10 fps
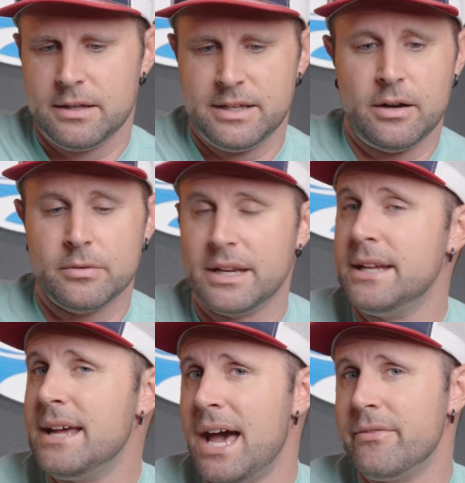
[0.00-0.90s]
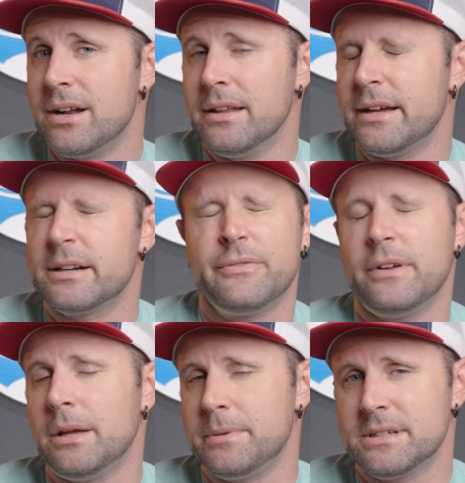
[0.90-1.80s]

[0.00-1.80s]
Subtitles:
You don't need to have it on there to fill up your